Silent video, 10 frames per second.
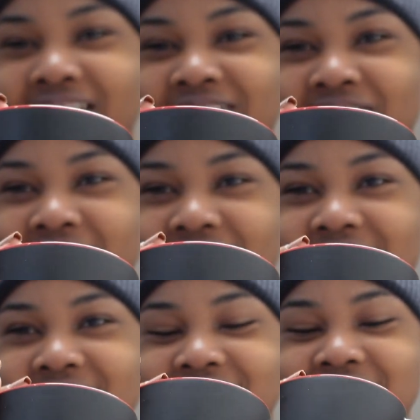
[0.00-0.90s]
You
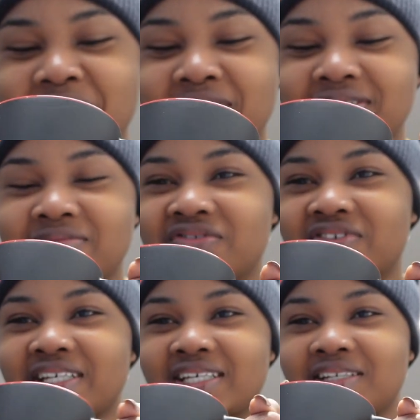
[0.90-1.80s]
guys, I'm gonna be
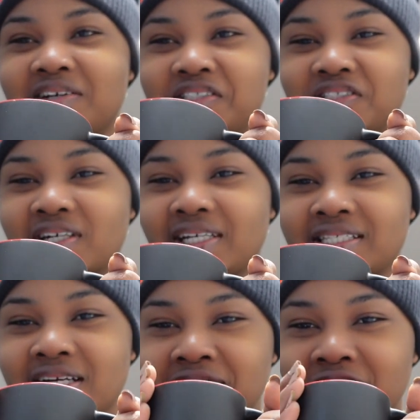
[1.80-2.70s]
drinking hot
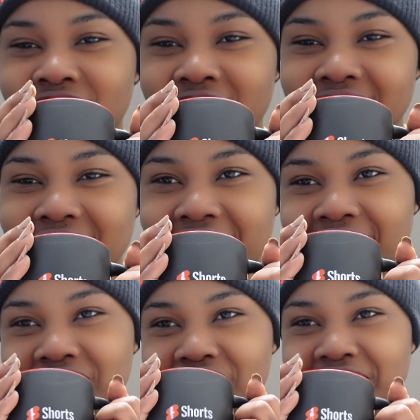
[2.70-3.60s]
chocolates out of this like
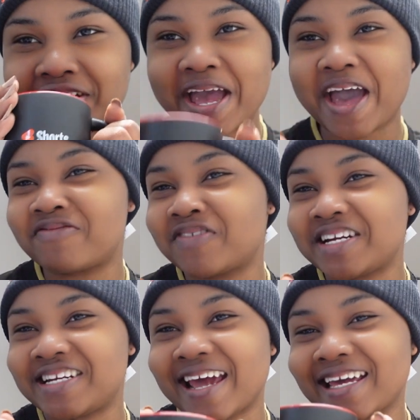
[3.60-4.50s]
literally every
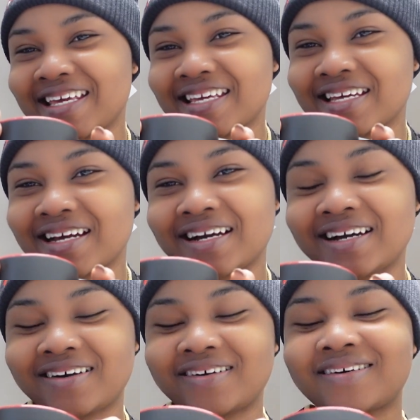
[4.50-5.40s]
day.
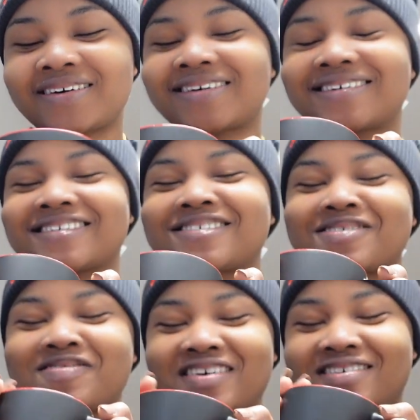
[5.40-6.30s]
Oh,
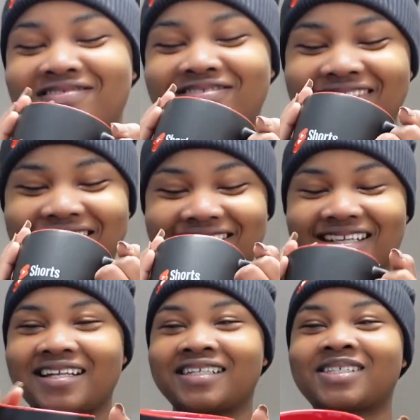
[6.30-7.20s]
so cute.
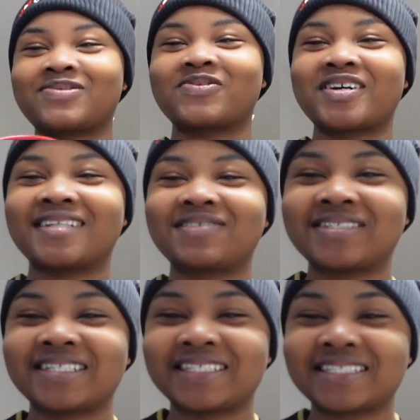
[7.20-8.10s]
And it's red on
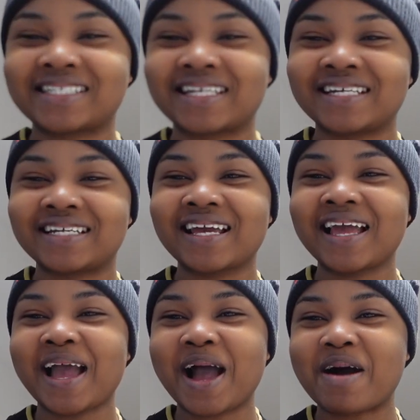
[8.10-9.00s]
the inside
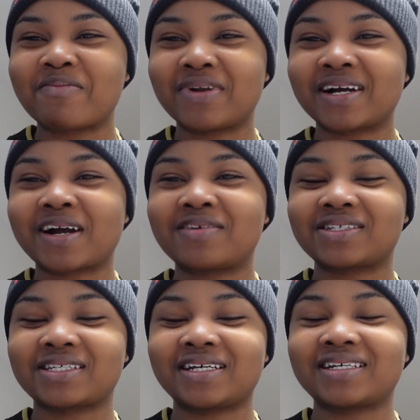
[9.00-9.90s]
and black
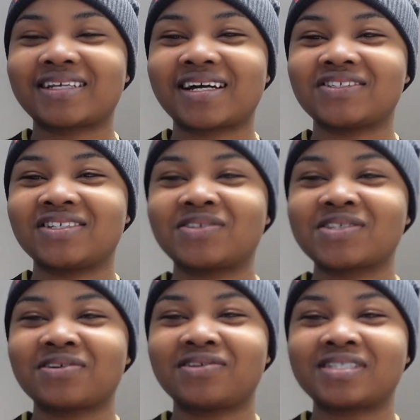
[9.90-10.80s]
outside. Actually, those
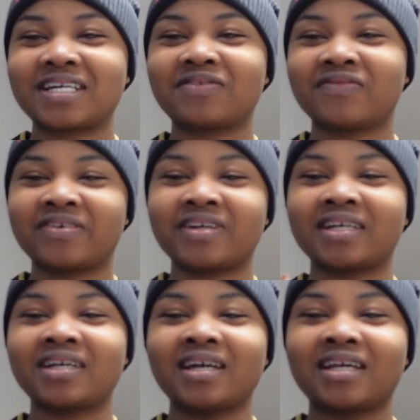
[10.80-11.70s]
colors are not
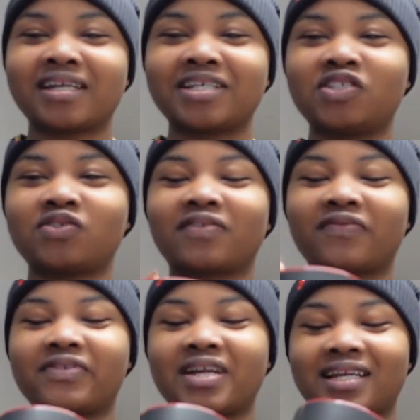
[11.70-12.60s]
very Nigerian
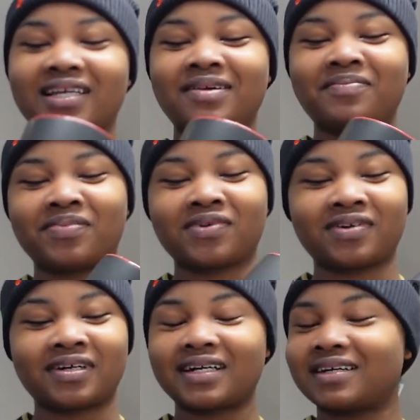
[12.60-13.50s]
friendly,
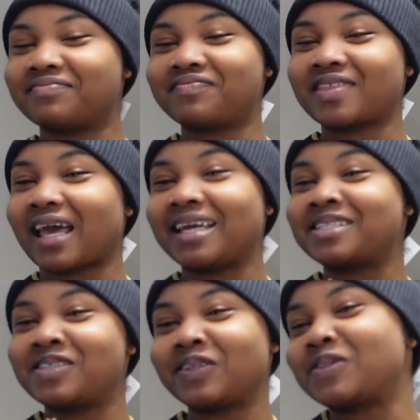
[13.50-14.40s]
but
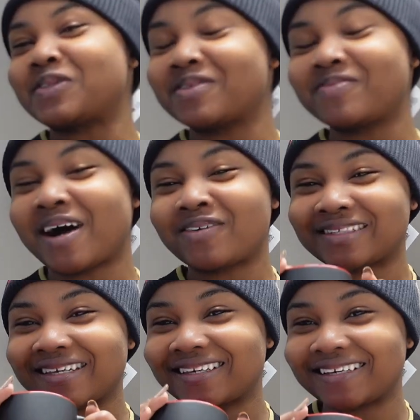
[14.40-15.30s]
it's YouTube, I'll
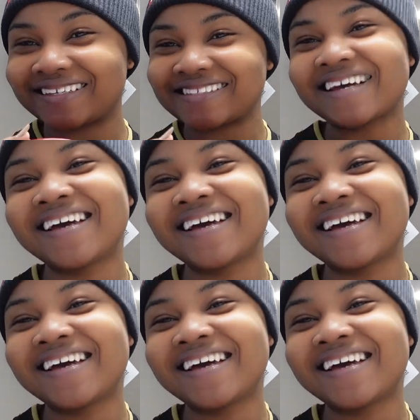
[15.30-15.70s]
take it.